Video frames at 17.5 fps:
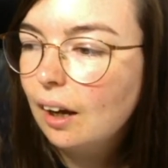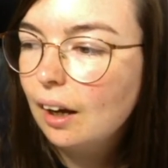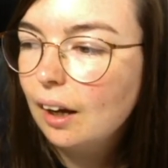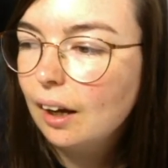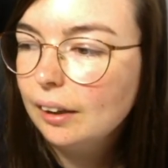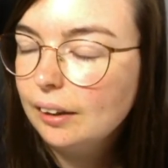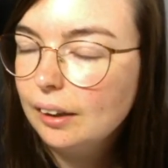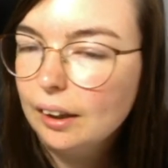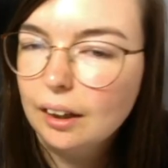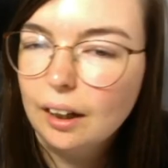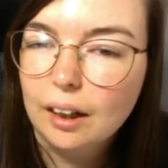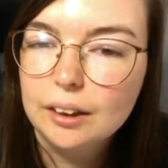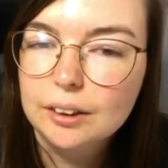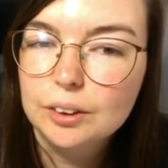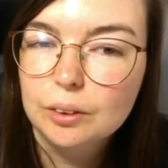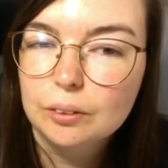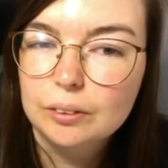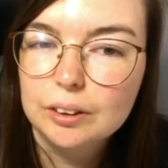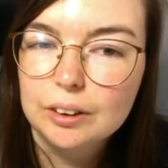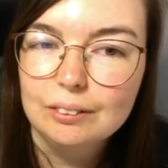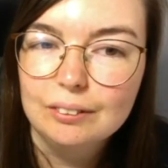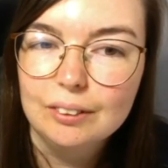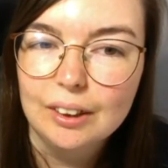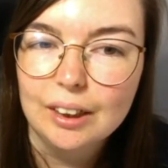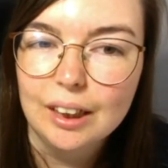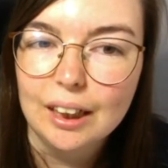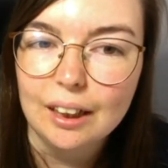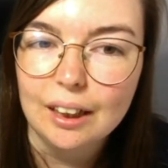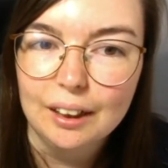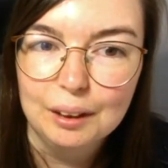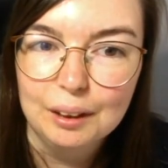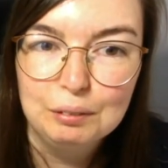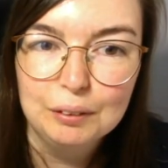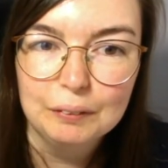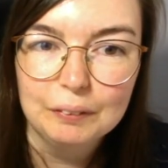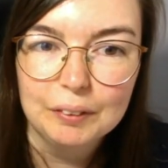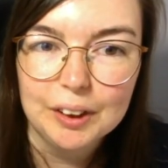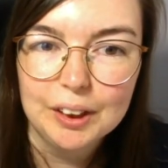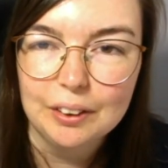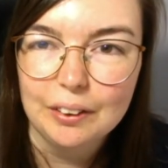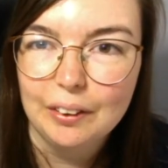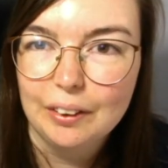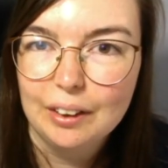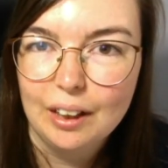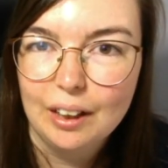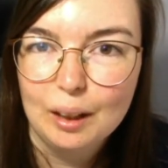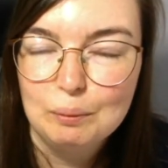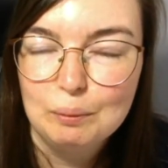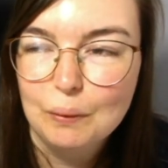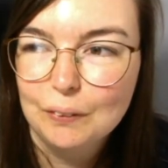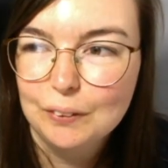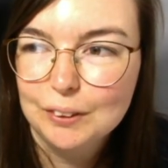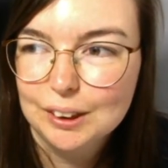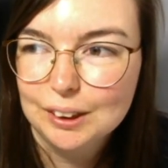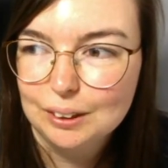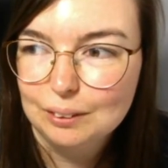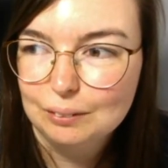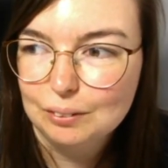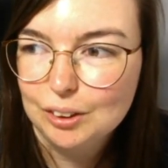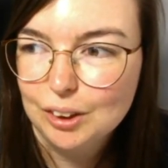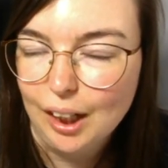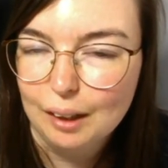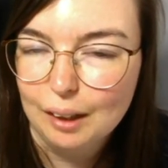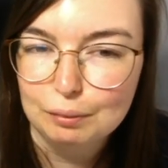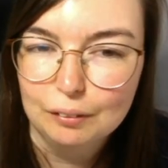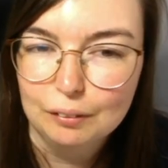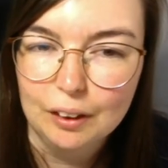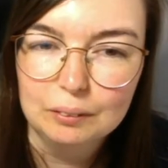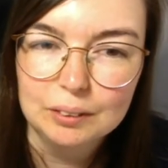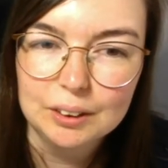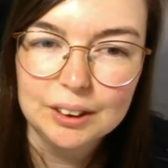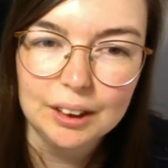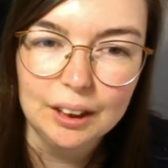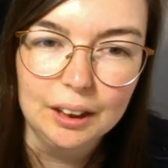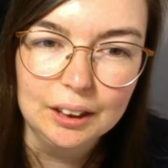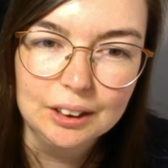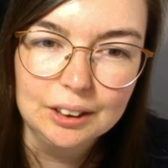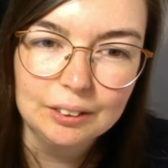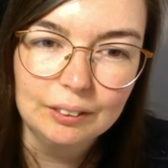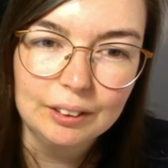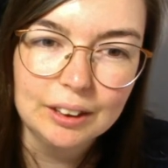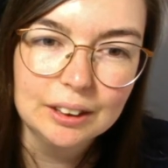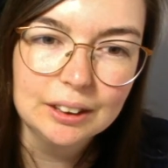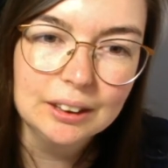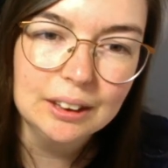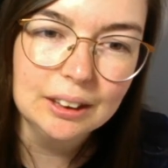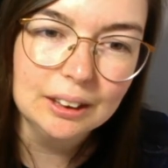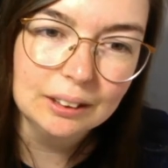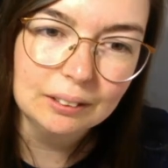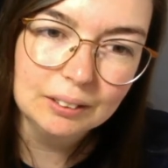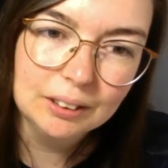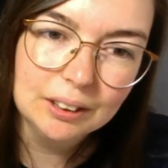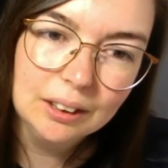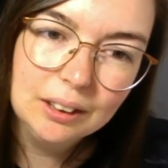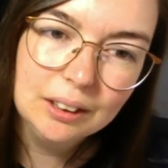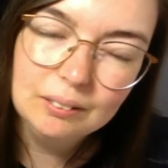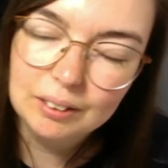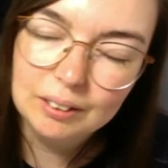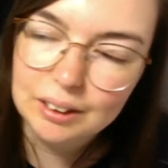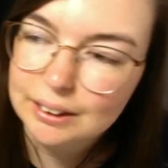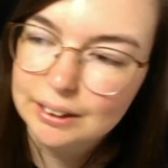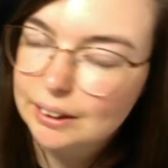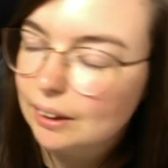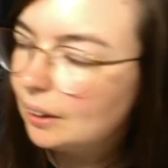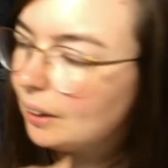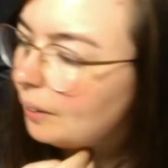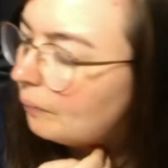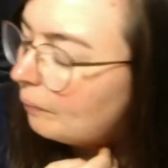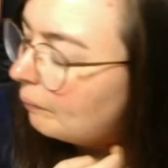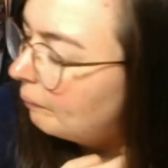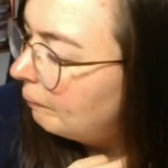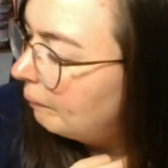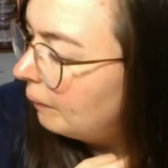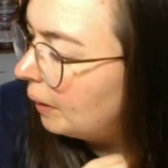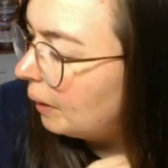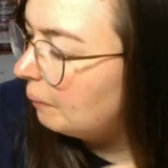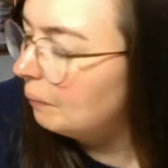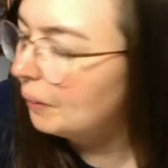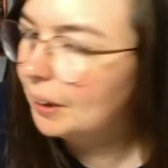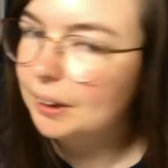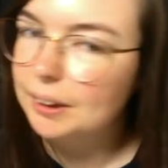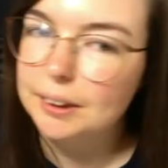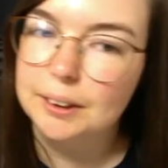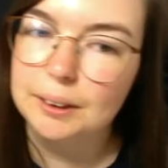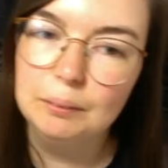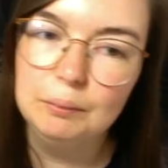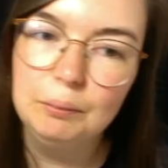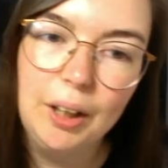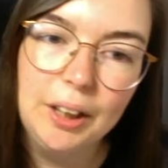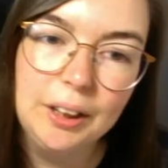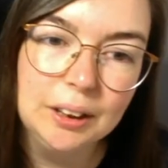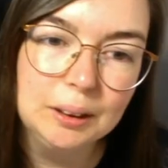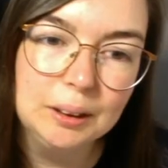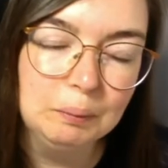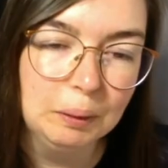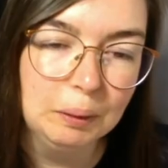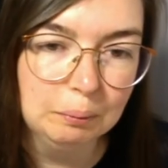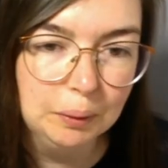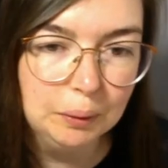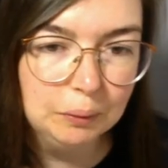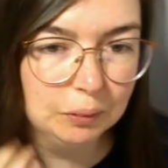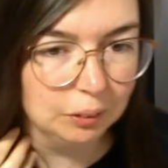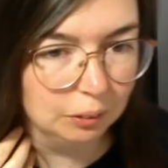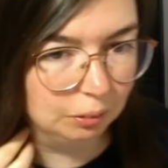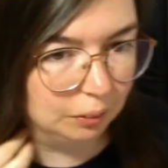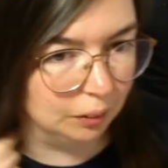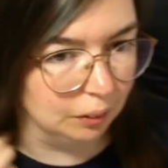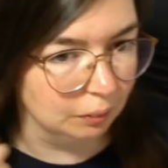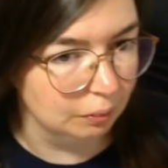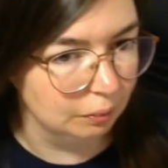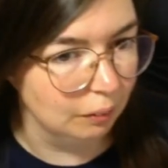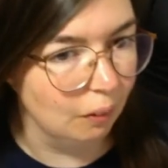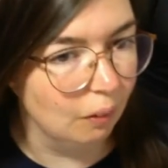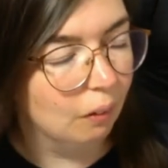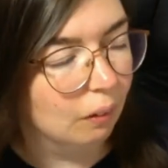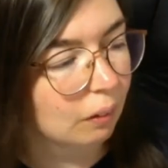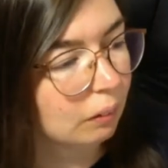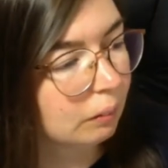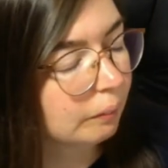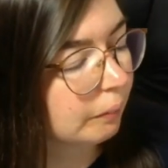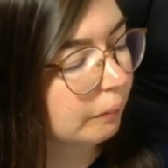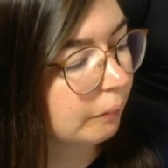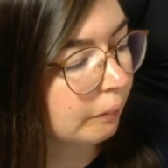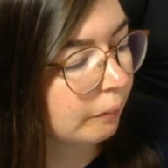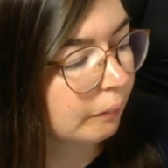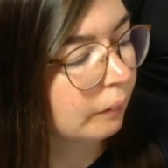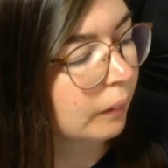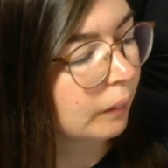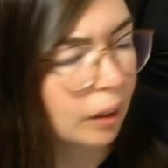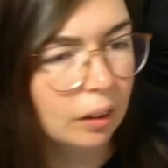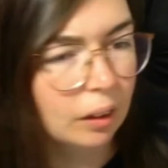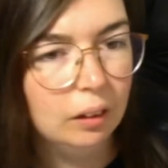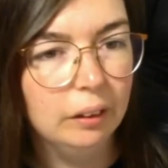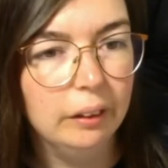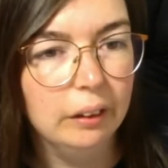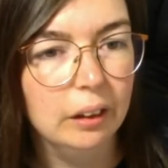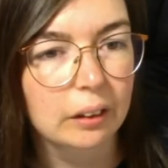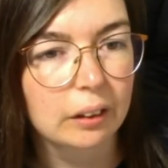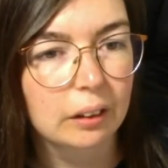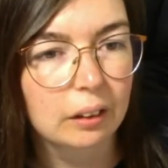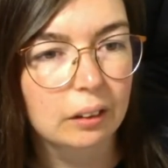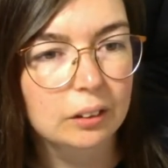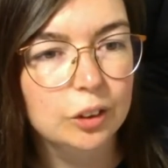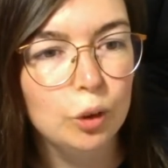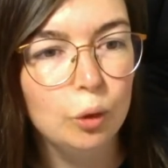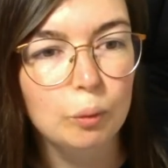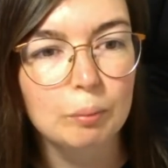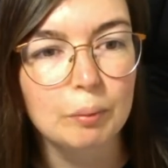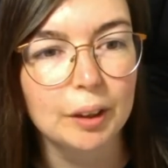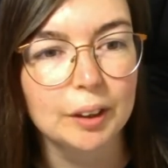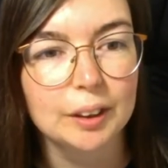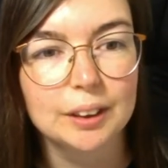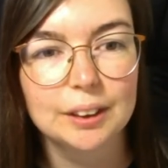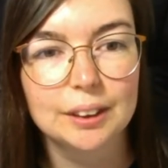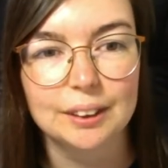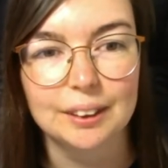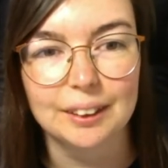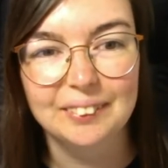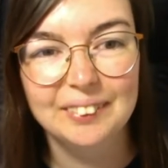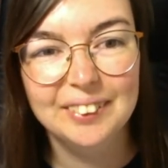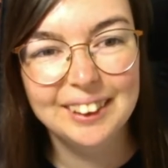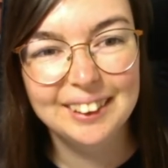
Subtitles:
I think I told you earlier, if you were here, that I bought a new chair for outside so I can sit outside when it's sunny, because the weather's been beautiful for like 2 months now.